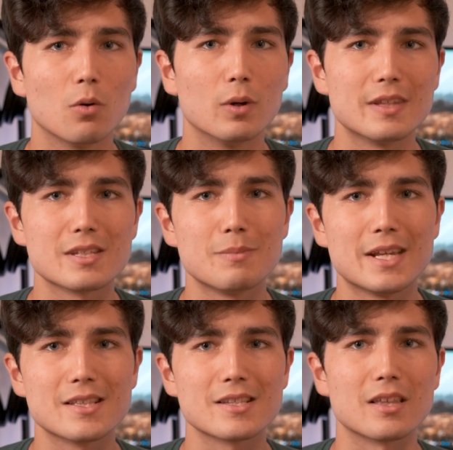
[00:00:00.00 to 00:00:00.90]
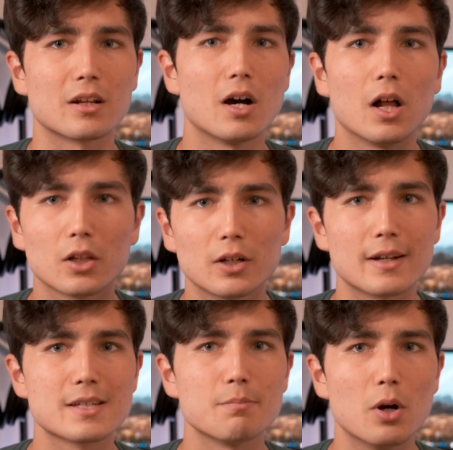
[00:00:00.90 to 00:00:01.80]
What this means is the color,
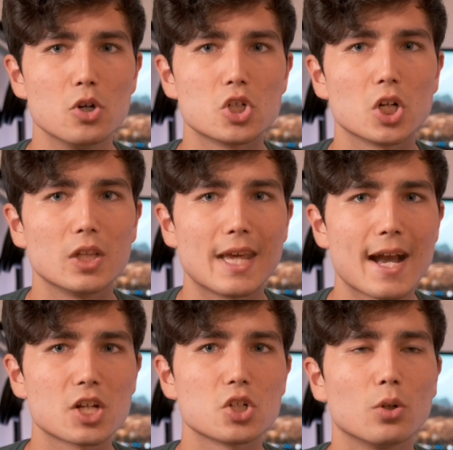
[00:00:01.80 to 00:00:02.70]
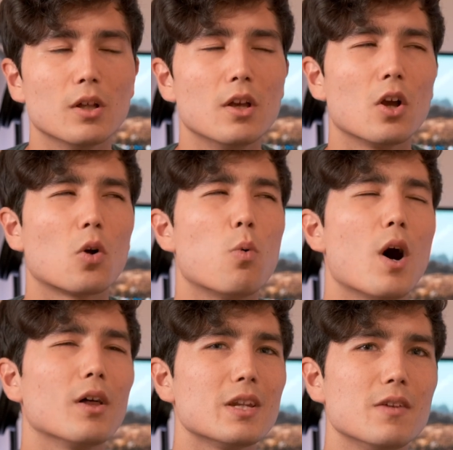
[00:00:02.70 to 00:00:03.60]
exposure, the actual
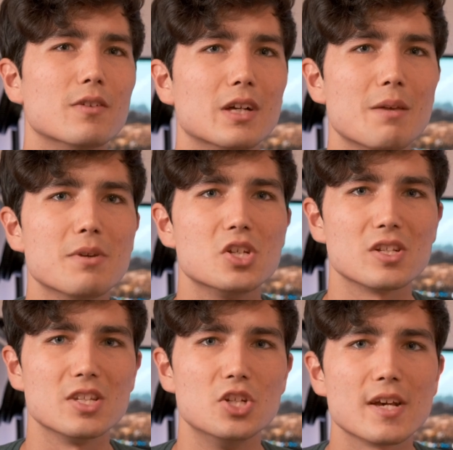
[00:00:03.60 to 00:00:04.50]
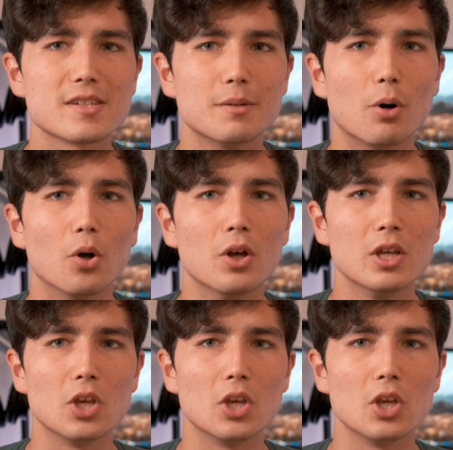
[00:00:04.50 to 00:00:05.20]
quality of your image is adjustable.